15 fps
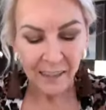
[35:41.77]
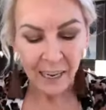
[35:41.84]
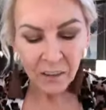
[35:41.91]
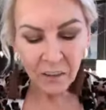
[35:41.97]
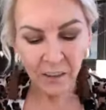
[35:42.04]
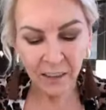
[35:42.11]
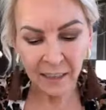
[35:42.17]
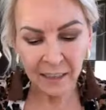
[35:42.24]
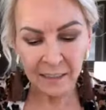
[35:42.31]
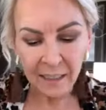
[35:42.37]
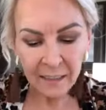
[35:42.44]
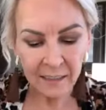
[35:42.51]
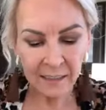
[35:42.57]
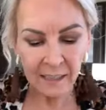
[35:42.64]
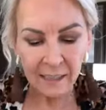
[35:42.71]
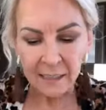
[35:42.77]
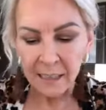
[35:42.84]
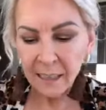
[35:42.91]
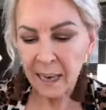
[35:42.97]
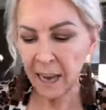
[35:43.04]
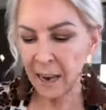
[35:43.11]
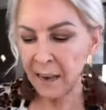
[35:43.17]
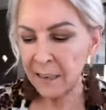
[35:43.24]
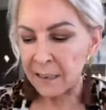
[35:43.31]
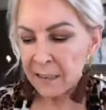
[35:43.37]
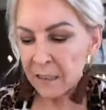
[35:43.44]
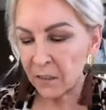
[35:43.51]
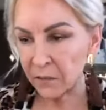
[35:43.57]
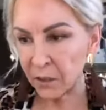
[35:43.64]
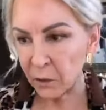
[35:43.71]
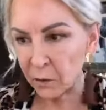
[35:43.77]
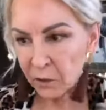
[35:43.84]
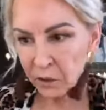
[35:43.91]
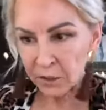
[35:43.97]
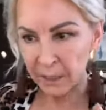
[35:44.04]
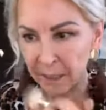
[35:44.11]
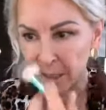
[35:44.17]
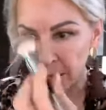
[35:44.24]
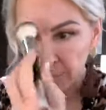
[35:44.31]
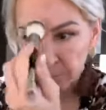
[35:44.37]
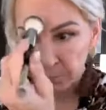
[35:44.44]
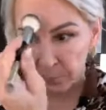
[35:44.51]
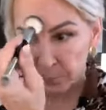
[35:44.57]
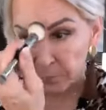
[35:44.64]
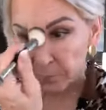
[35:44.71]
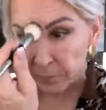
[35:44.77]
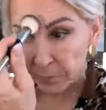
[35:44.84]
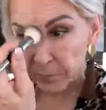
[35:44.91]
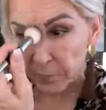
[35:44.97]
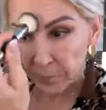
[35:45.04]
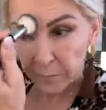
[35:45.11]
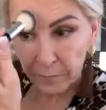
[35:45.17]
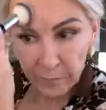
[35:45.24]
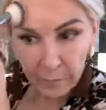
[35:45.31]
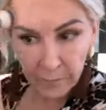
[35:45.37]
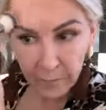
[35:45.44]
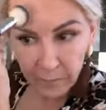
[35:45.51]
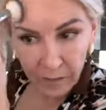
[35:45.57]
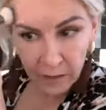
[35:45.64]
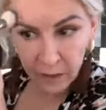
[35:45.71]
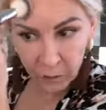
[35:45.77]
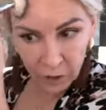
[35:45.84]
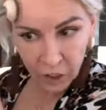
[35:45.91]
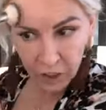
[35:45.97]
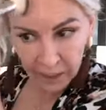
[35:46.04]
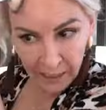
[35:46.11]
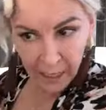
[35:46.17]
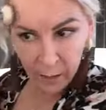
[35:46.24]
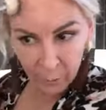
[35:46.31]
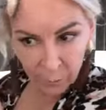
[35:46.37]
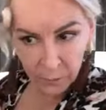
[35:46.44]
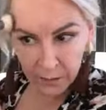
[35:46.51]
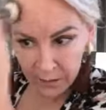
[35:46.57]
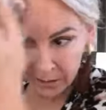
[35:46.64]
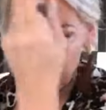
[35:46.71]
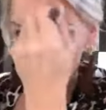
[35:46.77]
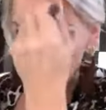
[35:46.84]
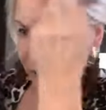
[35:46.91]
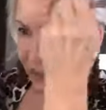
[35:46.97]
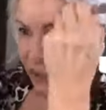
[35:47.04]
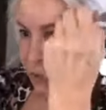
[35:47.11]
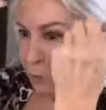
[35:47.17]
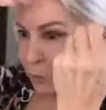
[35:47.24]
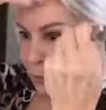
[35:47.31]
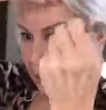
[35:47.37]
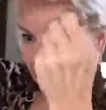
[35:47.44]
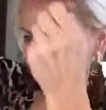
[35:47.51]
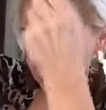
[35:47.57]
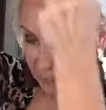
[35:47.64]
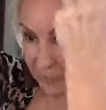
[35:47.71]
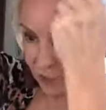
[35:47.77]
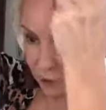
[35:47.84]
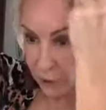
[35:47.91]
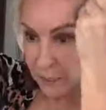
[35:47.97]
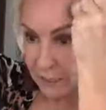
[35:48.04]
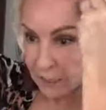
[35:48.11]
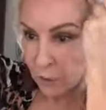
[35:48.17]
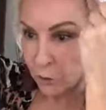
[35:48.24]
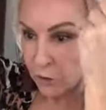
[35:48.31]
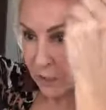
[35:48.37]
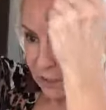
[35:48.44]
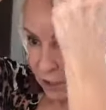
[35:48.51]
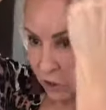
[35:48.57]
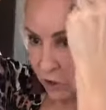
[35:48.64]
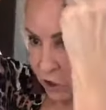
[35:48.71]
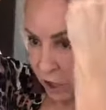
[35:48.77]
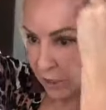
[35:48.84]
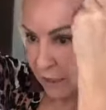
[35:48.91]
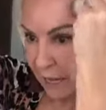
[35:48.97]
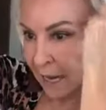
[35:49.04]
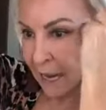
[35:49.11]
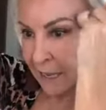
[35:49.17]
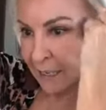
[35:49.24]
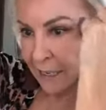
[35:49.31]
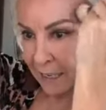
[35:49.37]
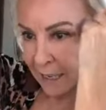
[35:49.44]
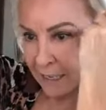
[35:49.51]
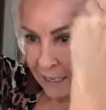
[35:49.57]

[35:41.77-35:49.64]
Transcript: The other thing it does is it has diffusers in it. So it just helps to, um, it's translucent, so it's not adding